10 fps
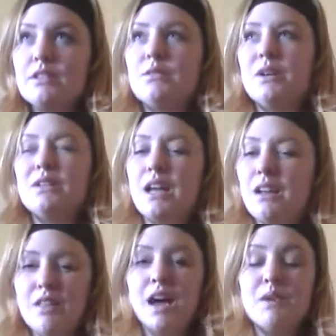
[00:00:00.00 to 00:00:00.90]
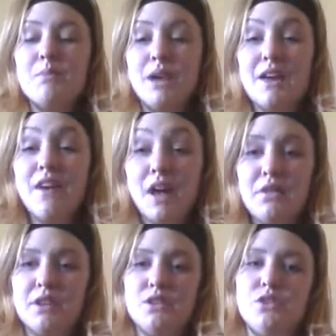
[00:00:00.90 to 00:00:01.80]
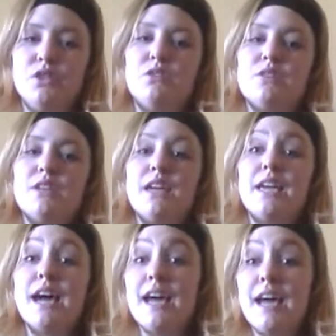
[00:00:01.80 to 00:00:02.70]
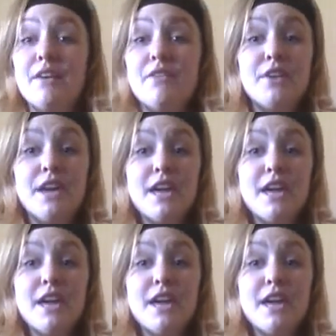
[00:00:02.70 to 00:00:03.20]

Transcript: well, not a lot, but I have health issues. Like, I have